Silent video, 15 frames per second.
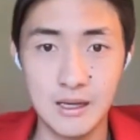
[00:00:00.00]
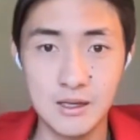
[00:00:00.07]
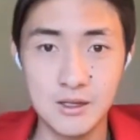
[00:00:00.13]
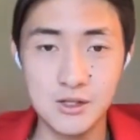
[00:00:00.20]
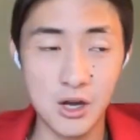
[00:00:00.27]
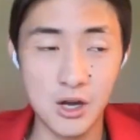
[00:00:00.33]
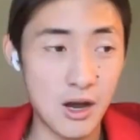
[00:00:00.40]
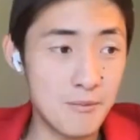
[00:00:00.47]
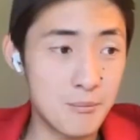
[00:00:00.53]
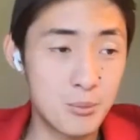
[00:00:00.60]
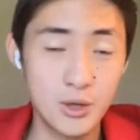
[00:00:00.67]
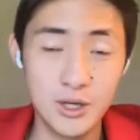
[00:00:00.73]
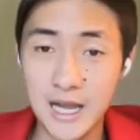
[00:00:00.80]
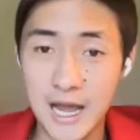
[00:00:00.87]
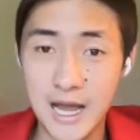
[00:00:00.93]
So I'm
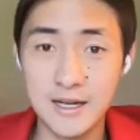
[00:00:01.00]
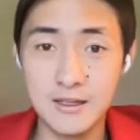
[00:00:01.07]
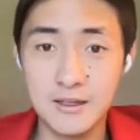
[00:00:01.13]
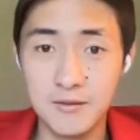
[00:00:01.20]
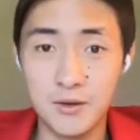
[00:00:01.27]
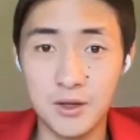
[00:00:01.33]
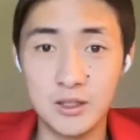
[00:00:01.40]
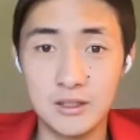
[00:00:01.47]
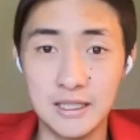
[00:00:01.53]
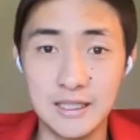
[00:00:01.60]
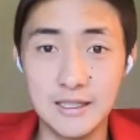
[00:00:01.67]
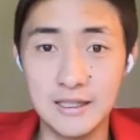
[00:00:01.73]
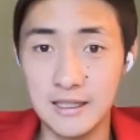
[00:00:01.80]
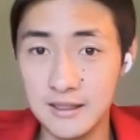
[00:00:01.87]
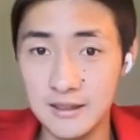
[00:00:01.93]
pretty active on
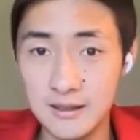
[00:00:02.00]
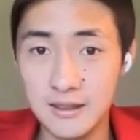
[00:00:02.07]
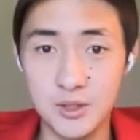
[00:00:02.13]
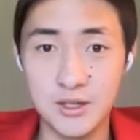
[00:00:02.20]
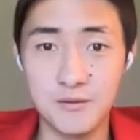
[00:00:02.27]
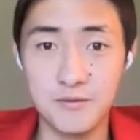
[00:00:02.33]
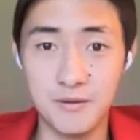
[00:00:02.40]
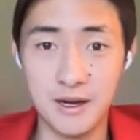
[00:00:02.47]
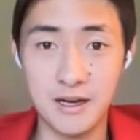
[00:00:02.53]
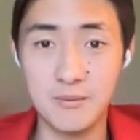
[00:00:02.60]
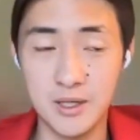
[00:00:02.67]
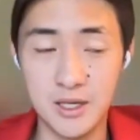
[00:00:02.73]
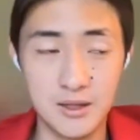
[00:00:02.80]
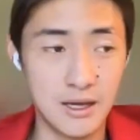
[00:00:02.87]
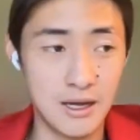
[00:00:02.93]
LinkedIn. You can find
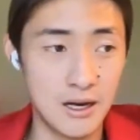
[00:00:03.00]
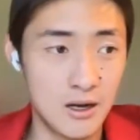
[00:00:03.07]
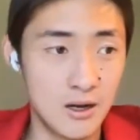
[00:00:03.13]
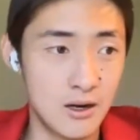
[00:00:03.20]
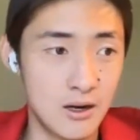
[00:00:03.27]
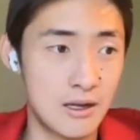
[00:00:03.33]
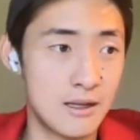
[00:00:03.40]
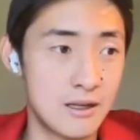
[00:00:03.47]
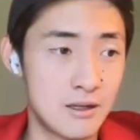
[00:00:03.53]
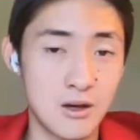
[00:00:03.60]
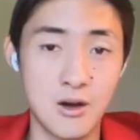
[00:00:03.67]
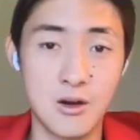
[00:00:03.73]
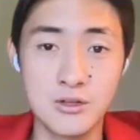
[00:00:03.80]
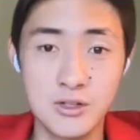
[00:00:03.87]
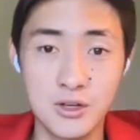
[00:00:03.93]
me there. And then
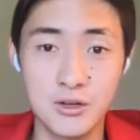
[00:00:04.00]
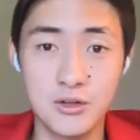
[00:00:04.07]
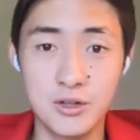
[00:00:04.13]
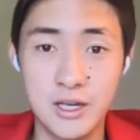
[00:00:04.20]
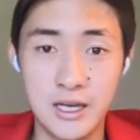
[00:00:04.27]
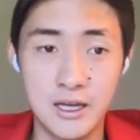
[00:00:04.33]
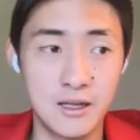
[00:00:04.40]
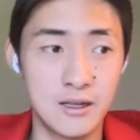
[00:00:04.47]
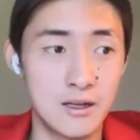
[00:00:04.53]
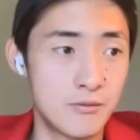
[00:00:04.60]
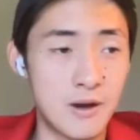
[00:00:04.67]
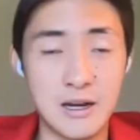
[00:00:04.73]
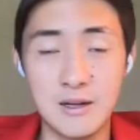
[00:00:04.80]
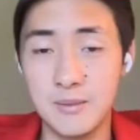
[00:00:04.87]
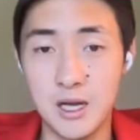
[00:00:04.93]
also you can
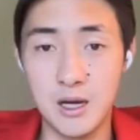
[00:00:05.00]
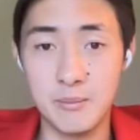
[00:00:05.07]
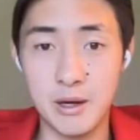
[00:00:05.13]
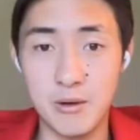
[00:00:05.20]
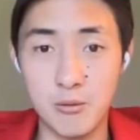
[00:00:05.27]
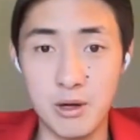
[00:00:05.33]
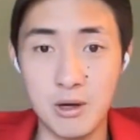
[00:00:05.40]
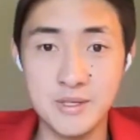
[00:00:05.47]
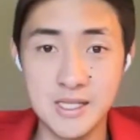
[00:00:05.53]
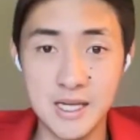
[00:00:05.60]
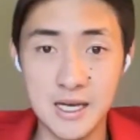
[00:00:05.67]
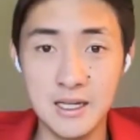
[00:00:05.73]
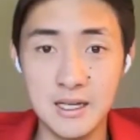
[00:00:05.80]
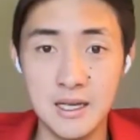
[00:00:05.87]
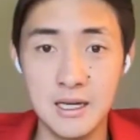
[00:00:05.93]
find me on my
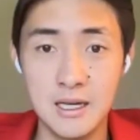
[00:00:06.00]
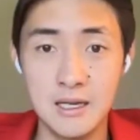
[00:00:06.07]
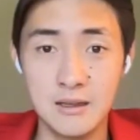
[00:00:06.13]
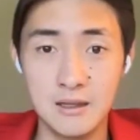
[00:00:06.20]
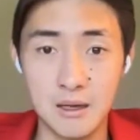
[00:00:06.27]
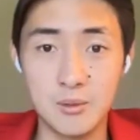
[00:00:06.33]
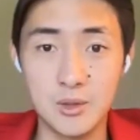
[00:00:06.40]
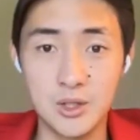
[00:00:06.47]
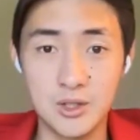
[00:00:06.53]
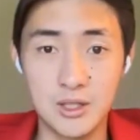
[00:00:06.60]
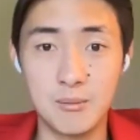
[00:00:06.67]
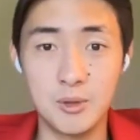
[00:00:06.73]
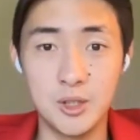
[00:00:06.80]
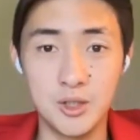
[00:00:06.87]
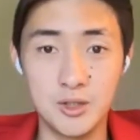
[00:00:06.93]
website,
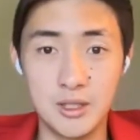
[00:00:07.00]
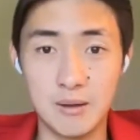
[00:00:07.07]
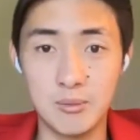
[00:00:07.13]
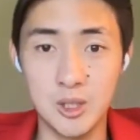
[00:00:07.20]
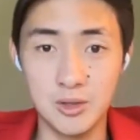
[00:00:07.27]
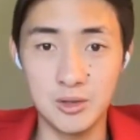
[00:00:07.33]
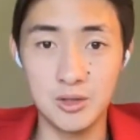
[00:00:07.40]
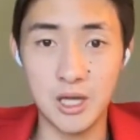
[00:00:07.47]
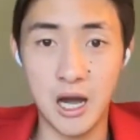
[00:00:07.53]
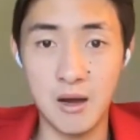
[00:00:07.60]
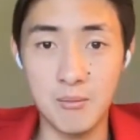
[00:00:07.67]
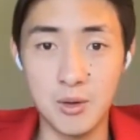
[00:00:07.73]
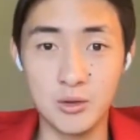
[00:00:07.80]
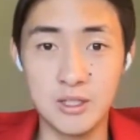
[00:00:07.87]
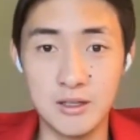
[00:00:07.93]

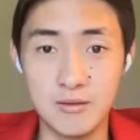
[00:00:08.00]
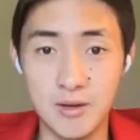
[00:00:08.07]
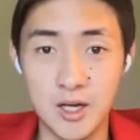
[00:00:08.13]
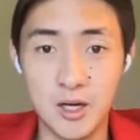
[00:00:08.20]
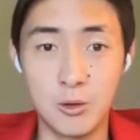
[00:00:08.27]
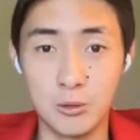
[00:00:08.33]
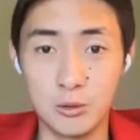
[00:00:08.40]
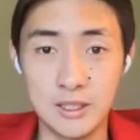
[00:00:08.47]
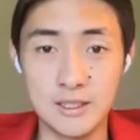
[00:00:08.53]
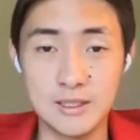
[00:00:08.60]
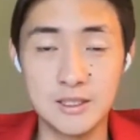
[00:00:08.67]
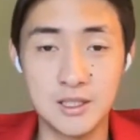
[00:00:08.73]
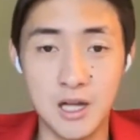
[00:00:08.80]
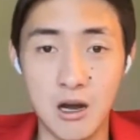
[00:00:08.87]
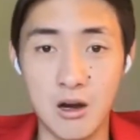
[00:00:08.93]

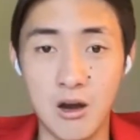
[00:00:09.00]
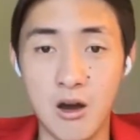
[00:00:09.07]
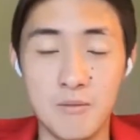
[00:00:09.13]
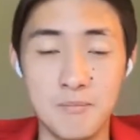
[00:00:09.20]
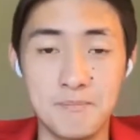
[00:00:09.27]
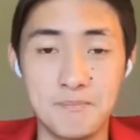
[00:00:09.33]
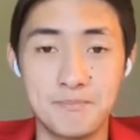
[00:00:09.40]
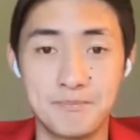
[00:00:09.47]
www.motivaholdings.com.